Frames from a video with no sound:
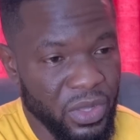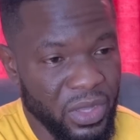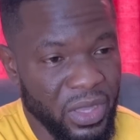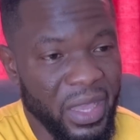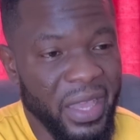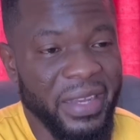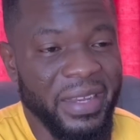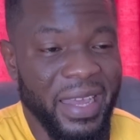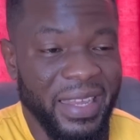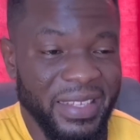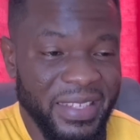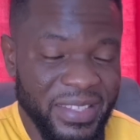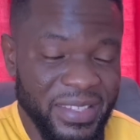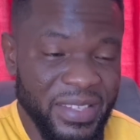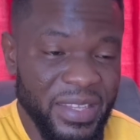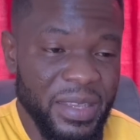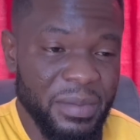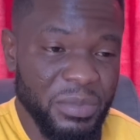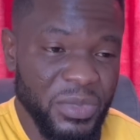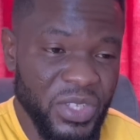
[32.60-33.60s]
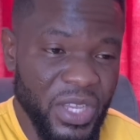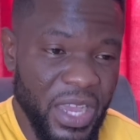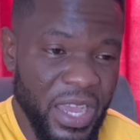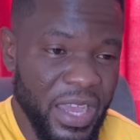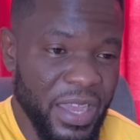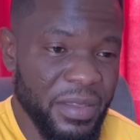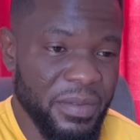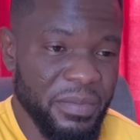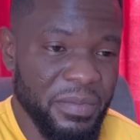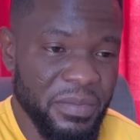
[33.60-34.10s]
And at the same
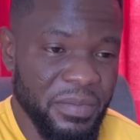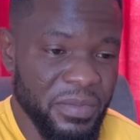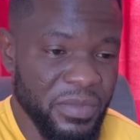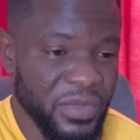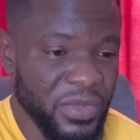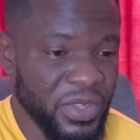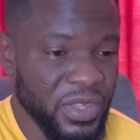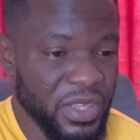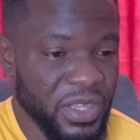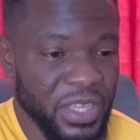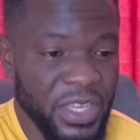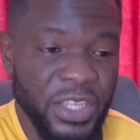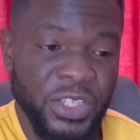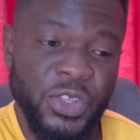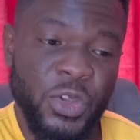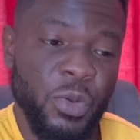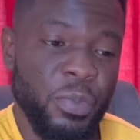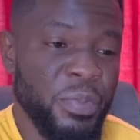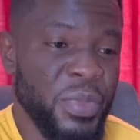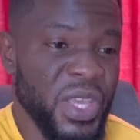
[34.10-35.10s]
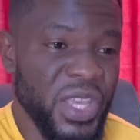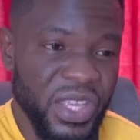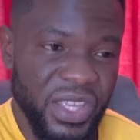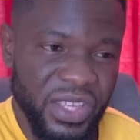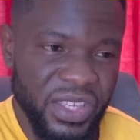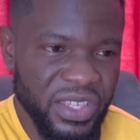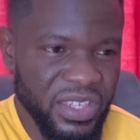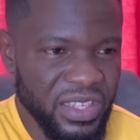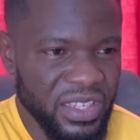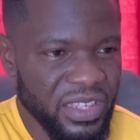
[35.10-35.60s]
time, it could
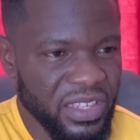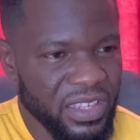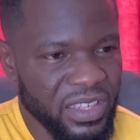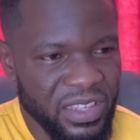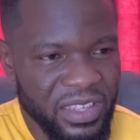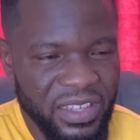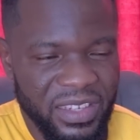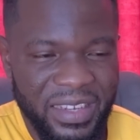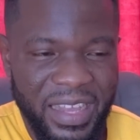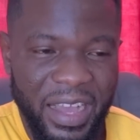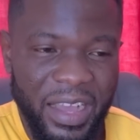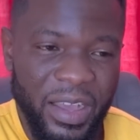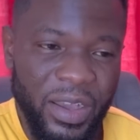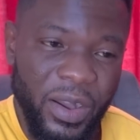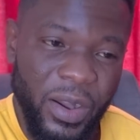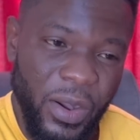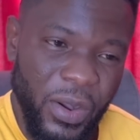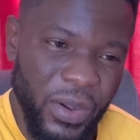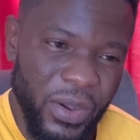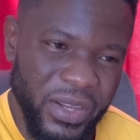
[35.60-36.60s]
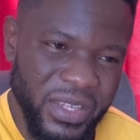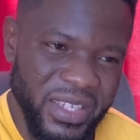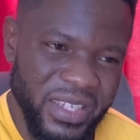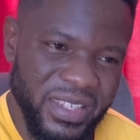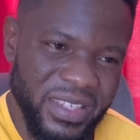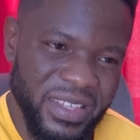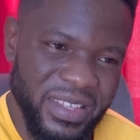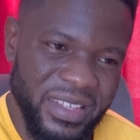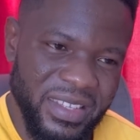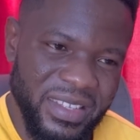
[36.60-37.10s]
be that God
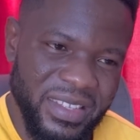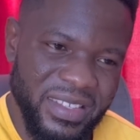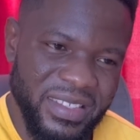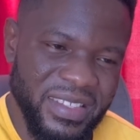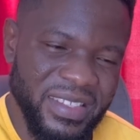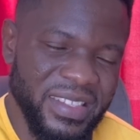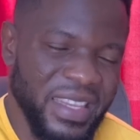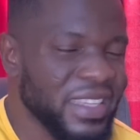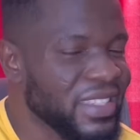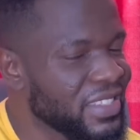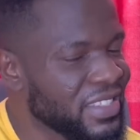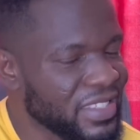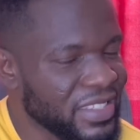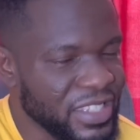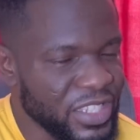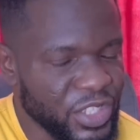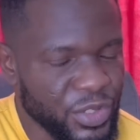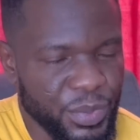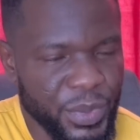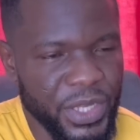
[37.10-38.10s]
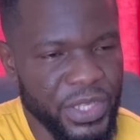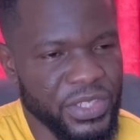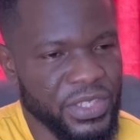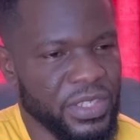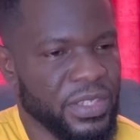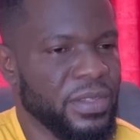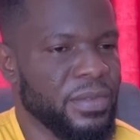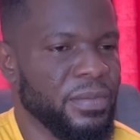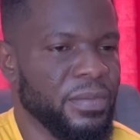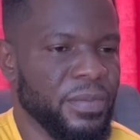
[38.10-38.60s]
sent this
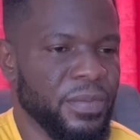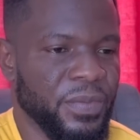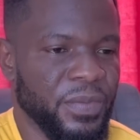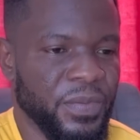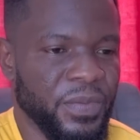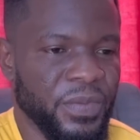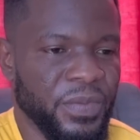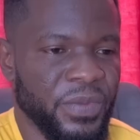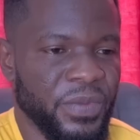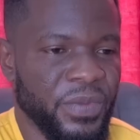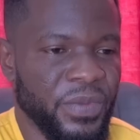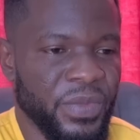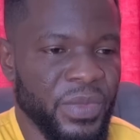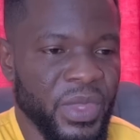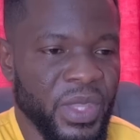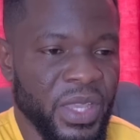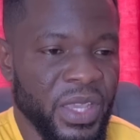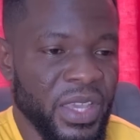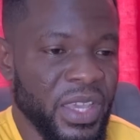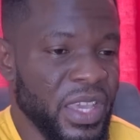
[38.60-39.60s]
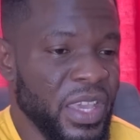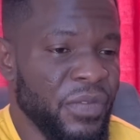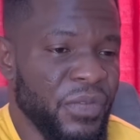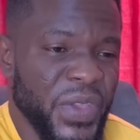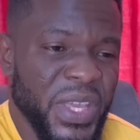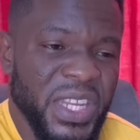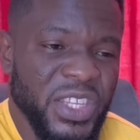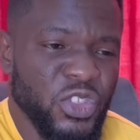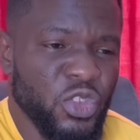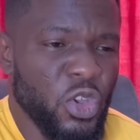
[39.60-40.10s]
person. If
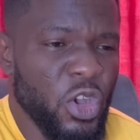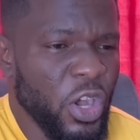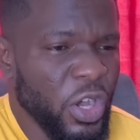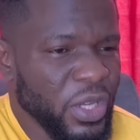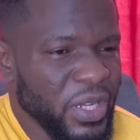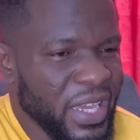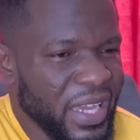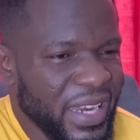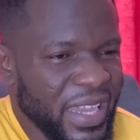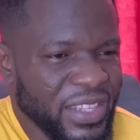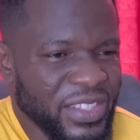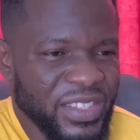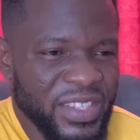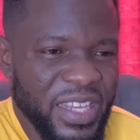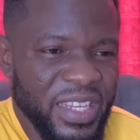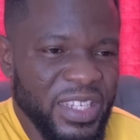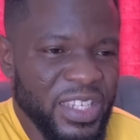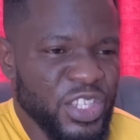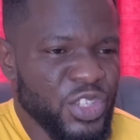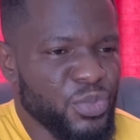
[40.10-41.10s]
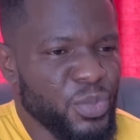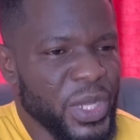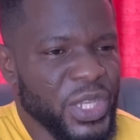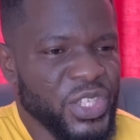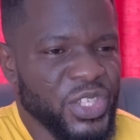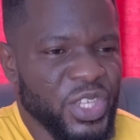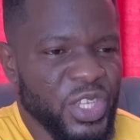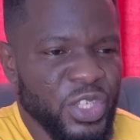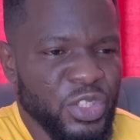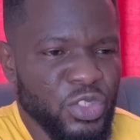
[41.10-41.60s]
it is God that has sent this
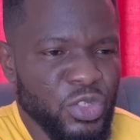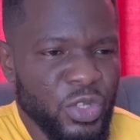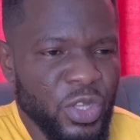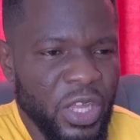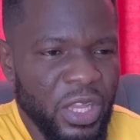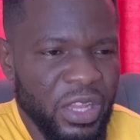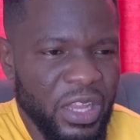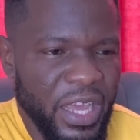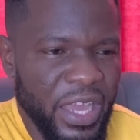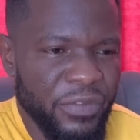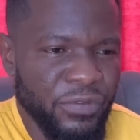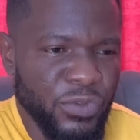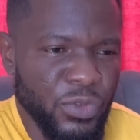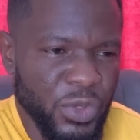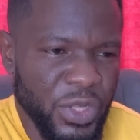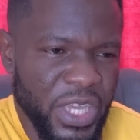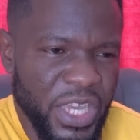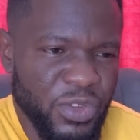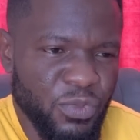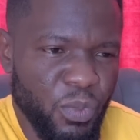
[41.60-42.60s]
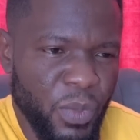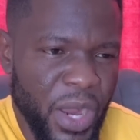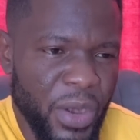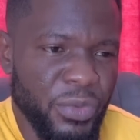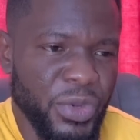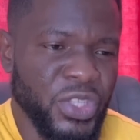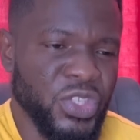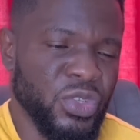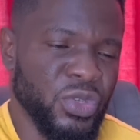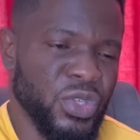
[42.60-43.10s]
person into your life to get
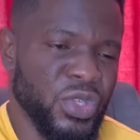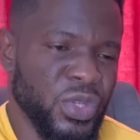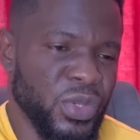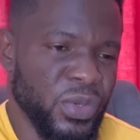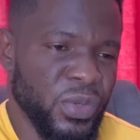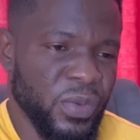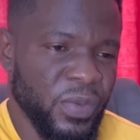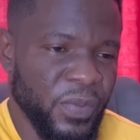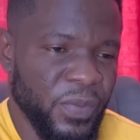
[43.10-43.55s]
married to you,